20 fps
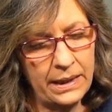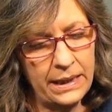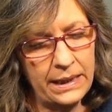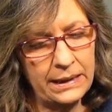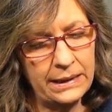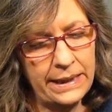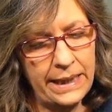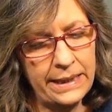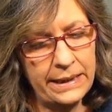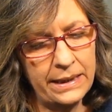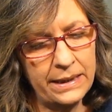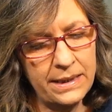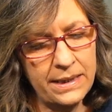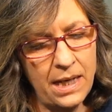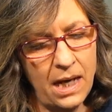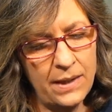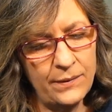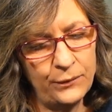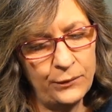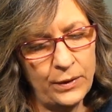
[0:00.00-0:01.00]
Elena
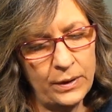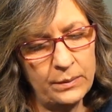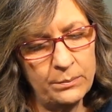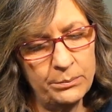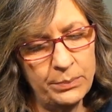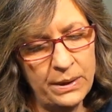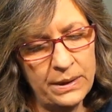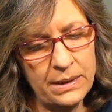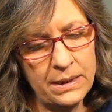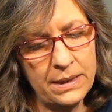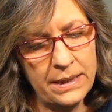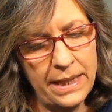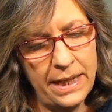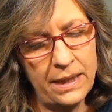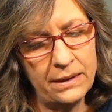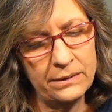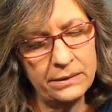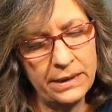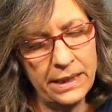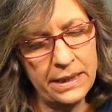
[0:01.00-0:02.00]
tie front button
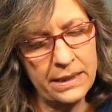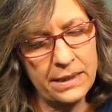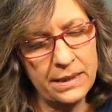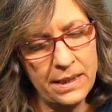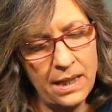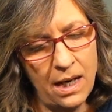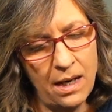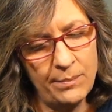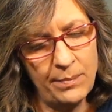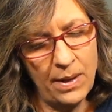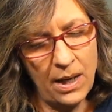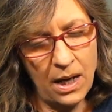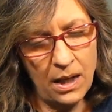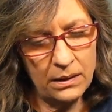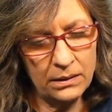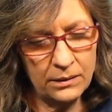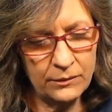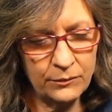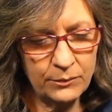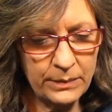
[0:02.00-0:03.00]
down knit top
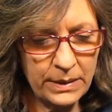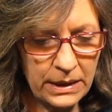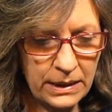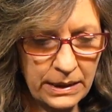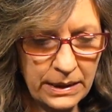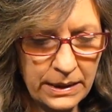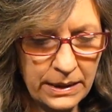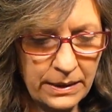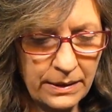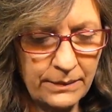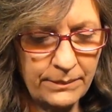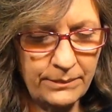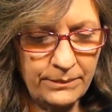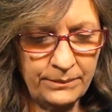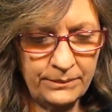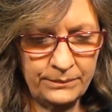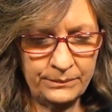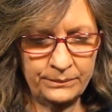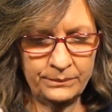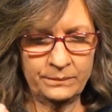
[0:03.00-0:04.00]
olive
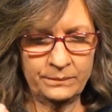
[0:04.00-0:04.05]
medium.